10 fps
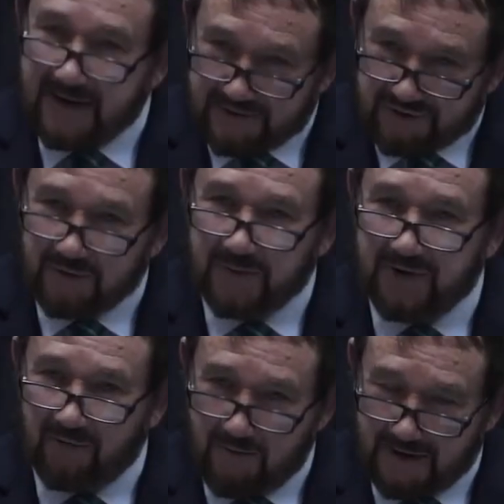that should be
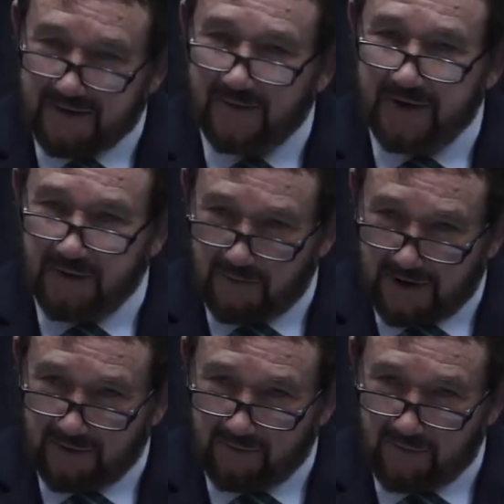the remit of the
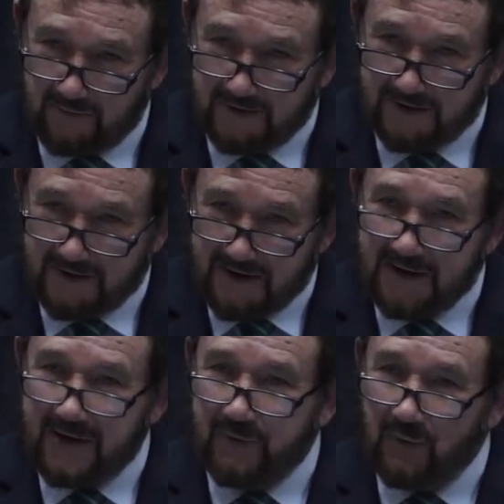umbrella group.
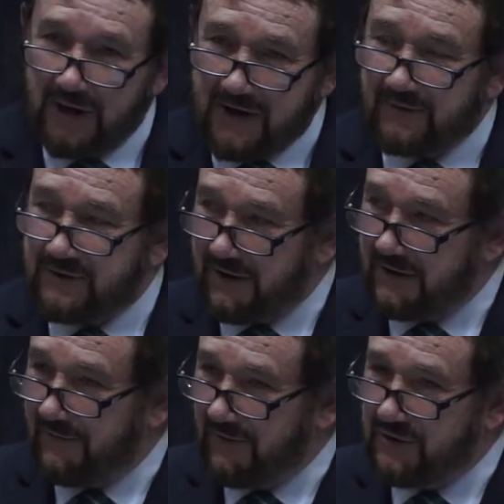If you leave it to
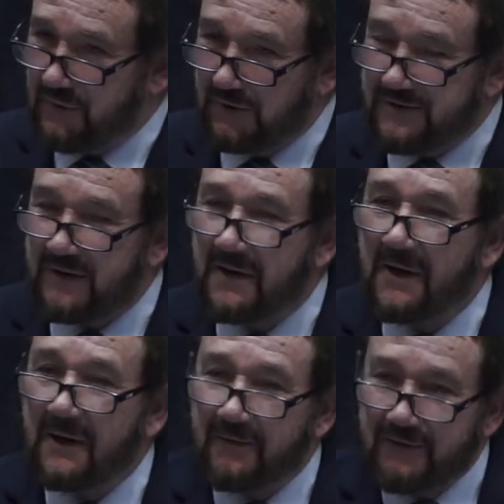individuals,
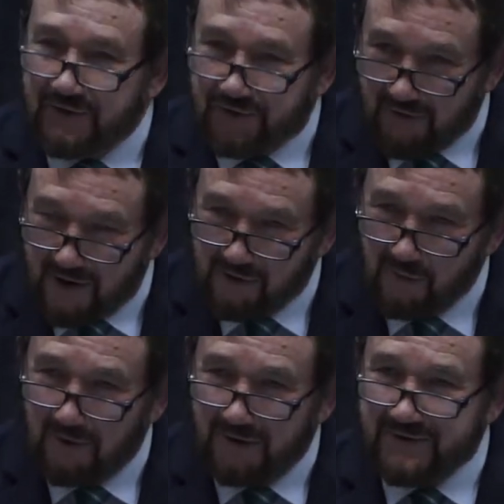the
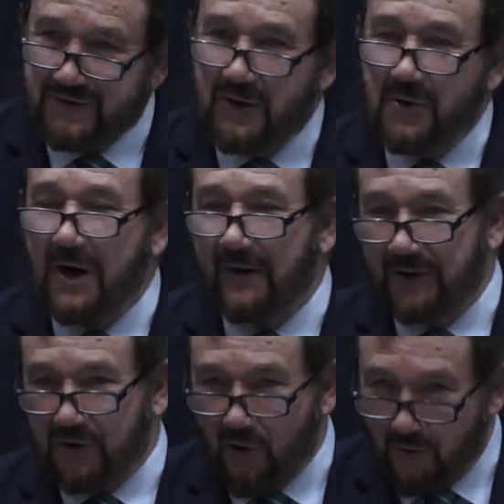stronger ones who have
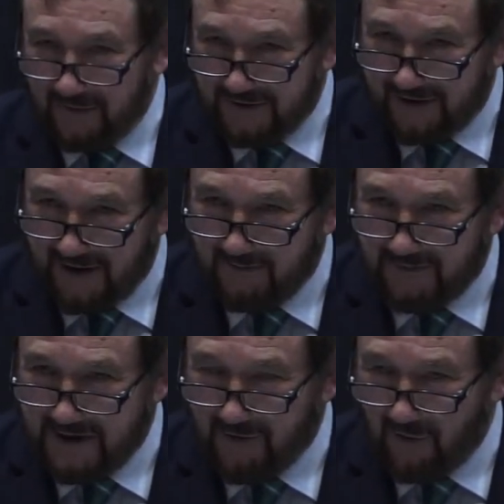the corporate type
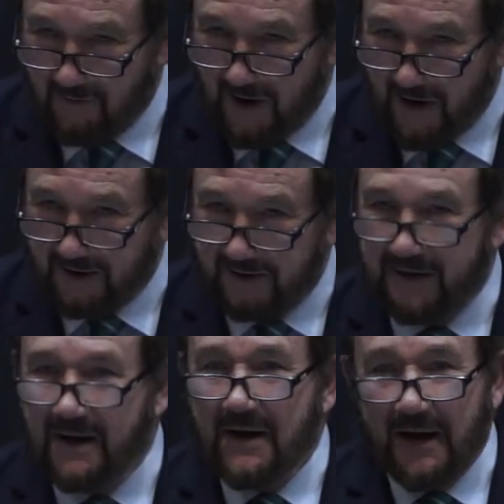PR marketing
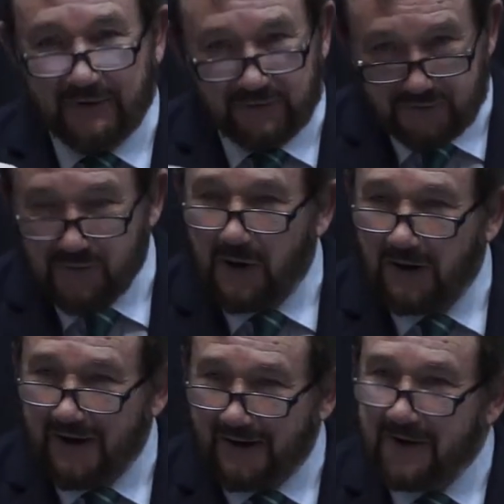and will do
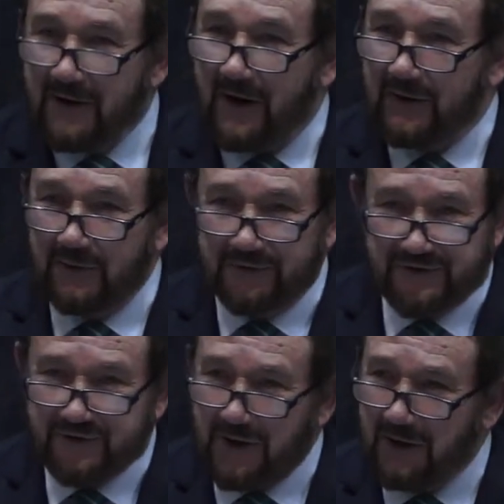all that are going to
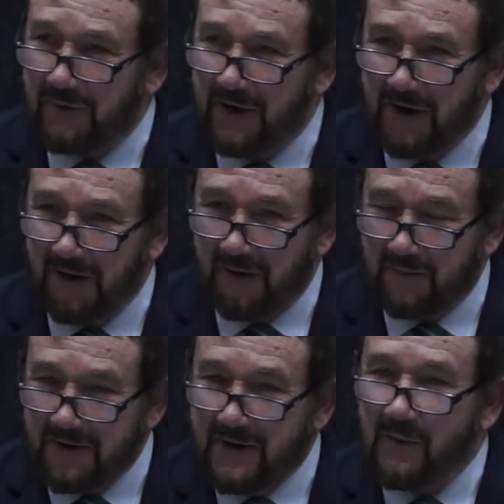swallow it all
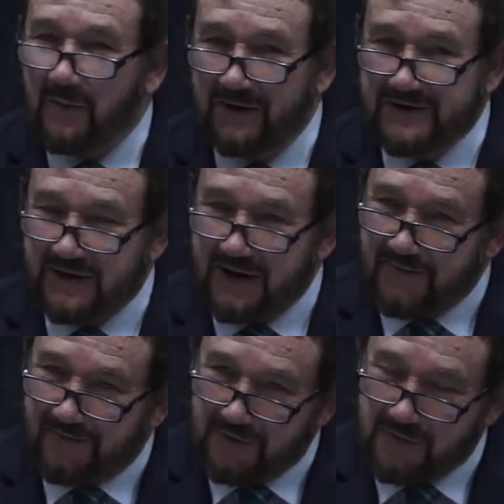up. Whereas
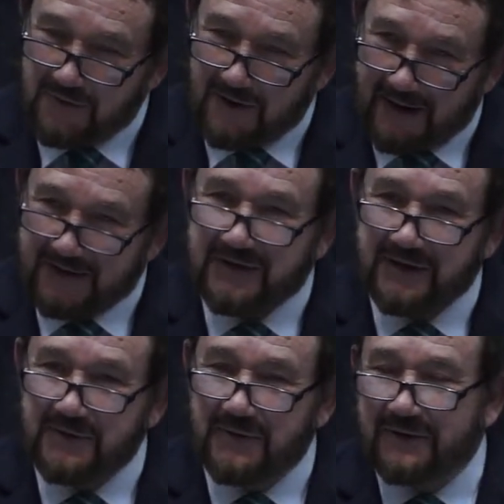if you
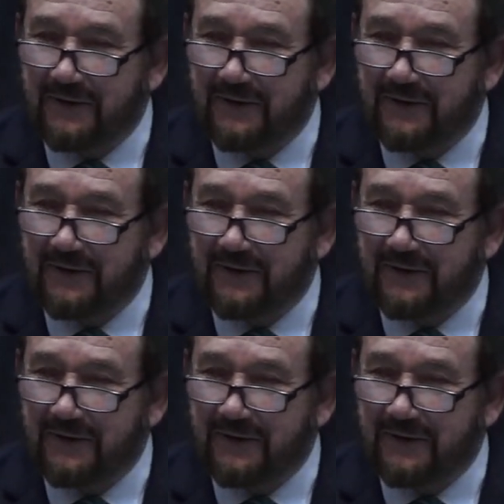actually do it